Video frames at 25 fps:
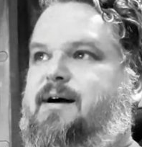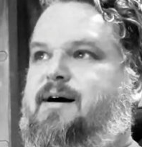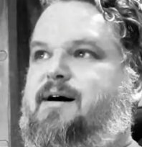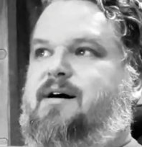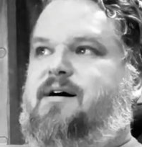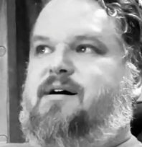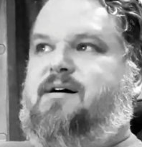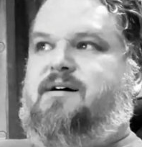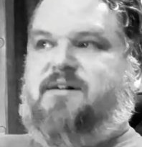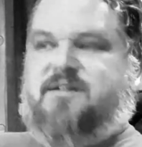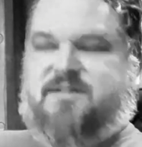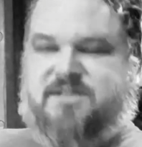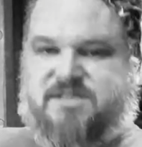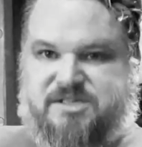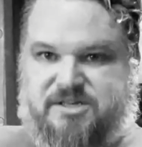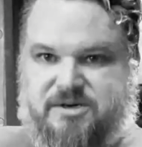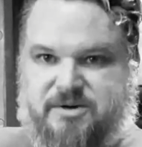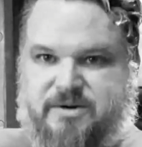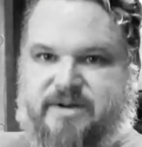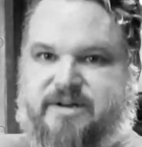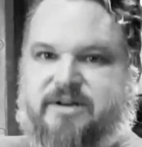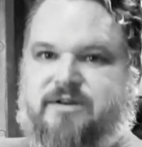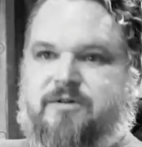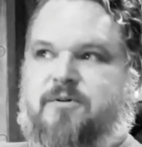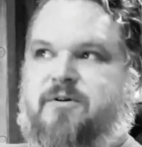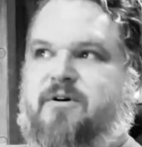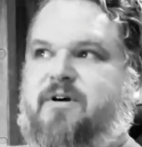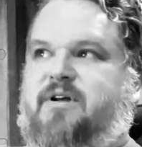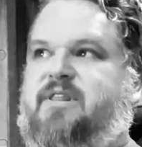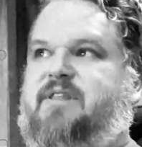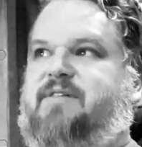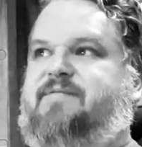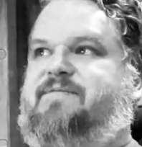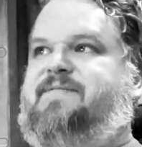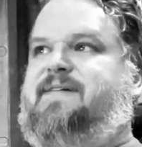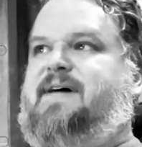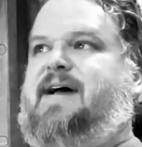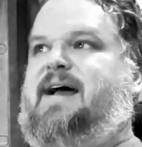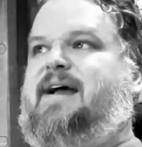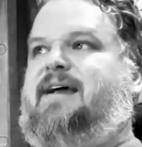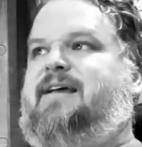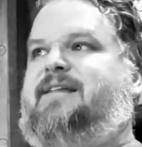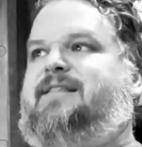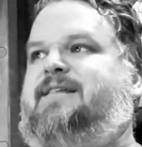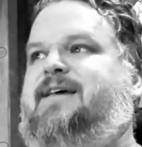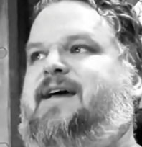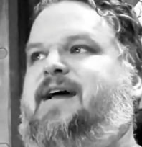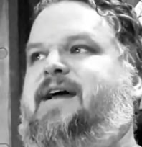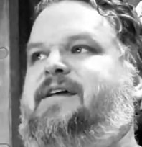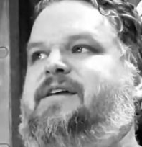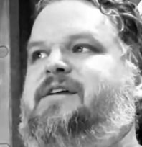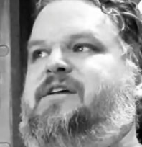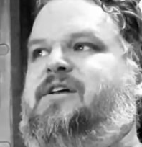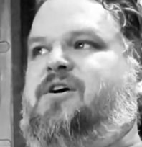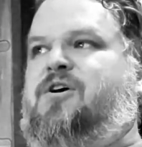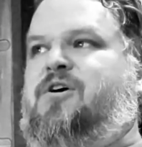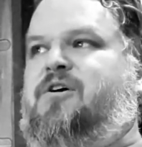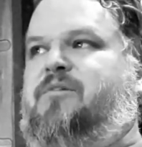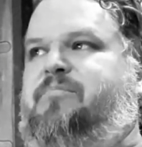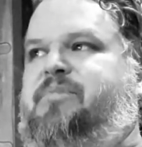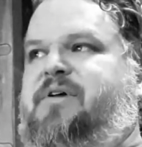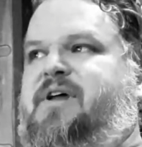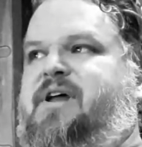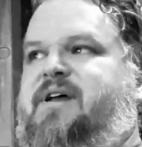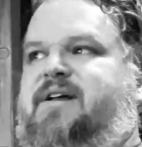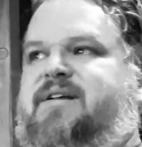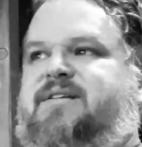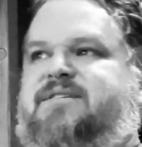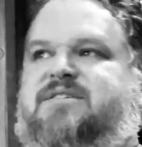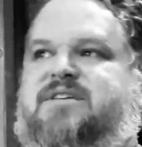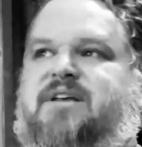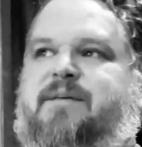also ignoring the fact that Europeans